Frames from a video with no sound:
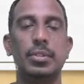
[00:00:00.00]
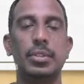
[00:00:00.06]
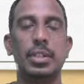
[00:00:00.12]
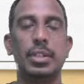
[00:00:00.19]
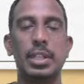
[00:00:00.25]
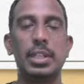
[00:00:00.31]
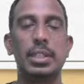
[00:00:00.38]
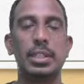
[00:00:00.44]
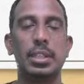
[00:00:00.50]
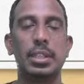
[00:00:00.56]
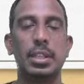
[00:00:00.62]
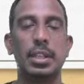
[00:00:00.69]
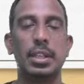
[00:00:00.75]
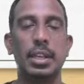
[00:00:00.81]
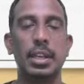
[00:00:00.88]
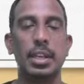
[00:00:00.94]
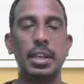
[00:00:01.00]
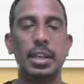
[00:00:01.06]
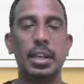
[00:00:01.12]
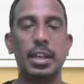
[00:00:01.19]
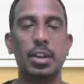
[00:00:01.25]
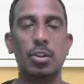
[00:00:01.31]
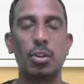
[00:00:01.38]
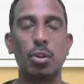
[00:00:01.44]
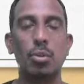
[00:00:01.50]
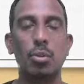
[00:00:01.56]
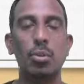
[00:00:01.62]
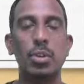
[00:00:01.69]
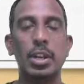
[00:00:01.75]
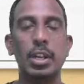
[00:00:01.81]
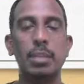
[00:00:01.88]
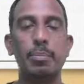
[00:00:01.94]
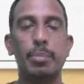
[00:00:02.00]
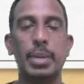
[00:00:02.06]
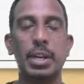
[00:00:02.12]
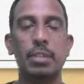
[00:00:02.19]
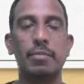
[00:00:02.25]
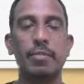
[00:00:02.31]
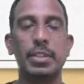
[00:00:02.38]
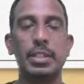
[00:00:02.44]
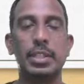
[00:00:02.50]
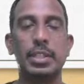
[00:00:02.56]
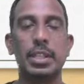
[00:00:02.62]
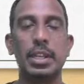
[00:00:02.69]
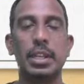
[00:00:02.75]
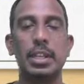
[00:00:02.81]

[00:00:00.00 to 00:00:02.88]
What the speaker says: that is a coronary blood vessel,